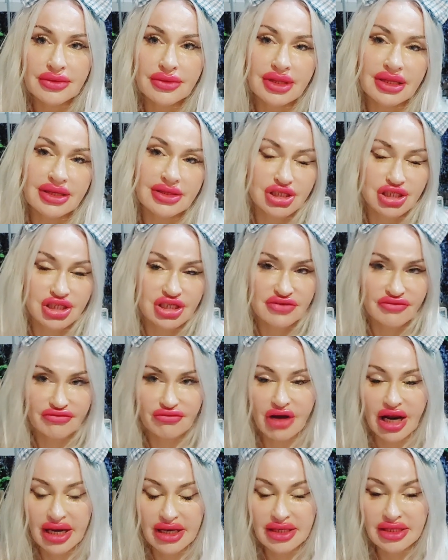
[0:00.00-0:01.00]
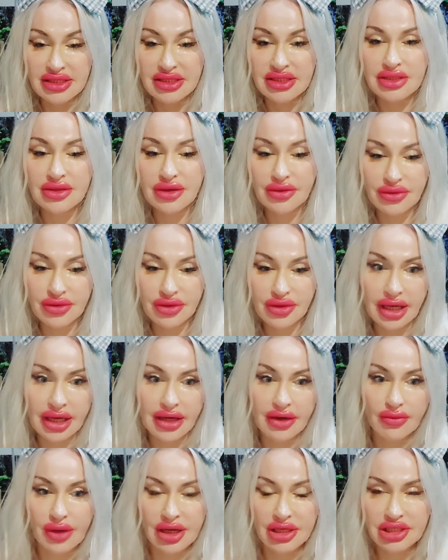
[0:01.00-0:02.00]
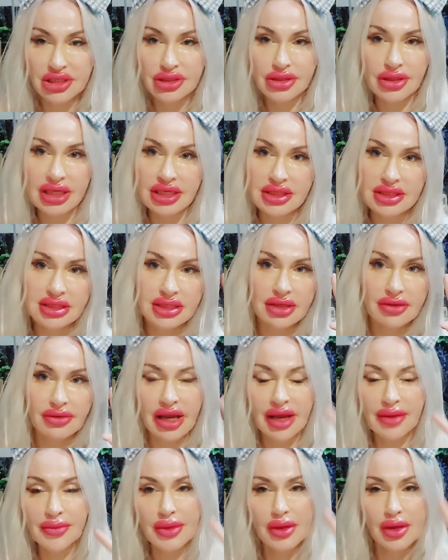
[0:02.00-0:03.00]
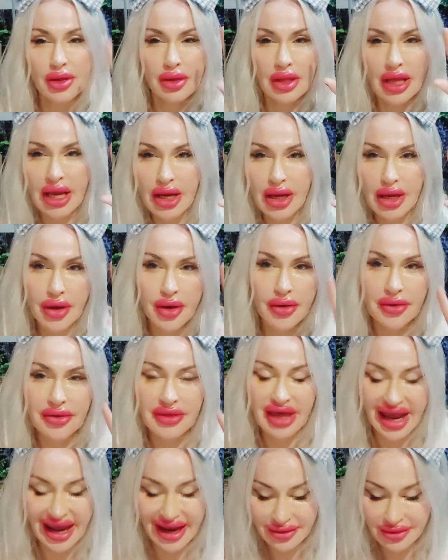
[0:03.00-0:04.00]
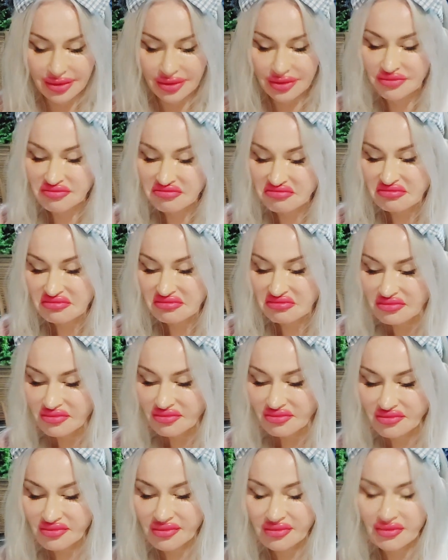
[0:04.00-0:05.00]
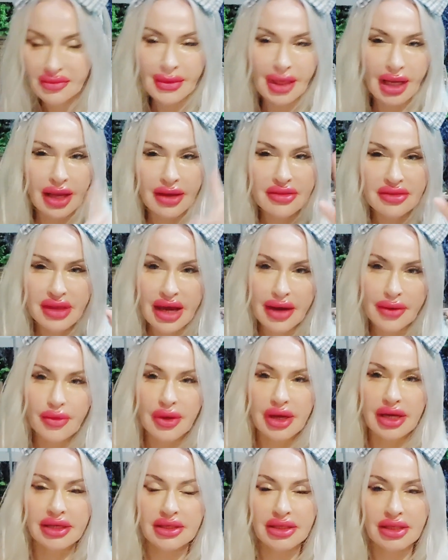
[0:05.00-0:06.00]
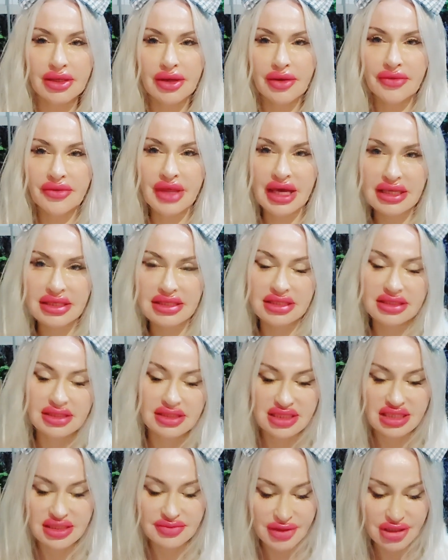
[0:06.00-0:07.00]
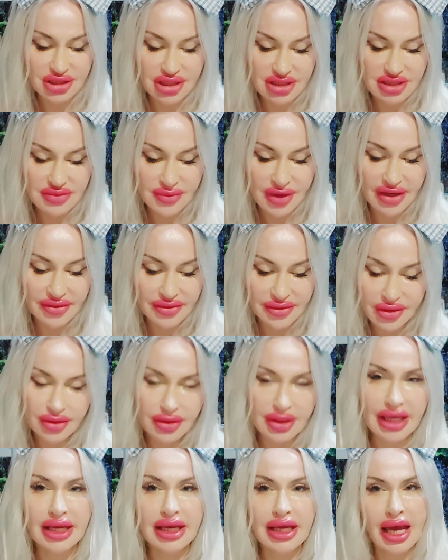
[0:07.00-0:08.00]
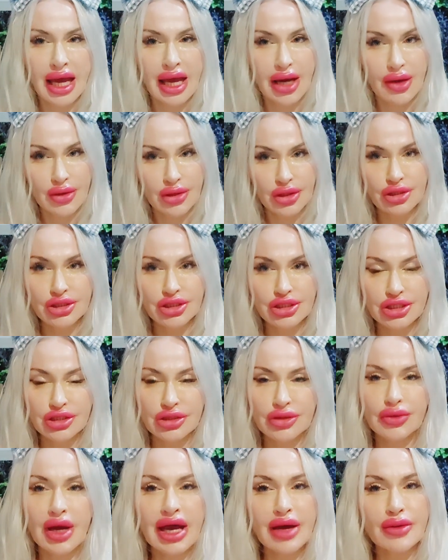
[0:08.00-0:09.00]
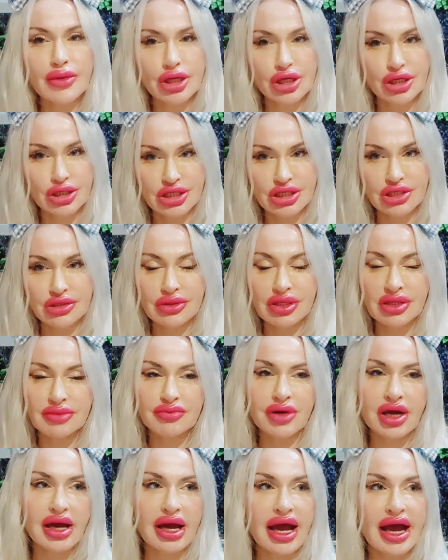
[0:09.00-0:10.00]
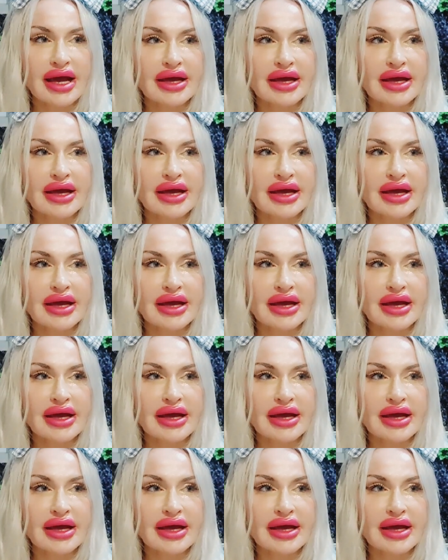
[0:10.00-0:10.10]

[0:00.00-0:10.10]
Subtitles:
than just friends. You know, they're like watching your Instagram and they're like, oh, that. That one, you know, that's a suspicious one. They're like, how could you? How could you, Libra?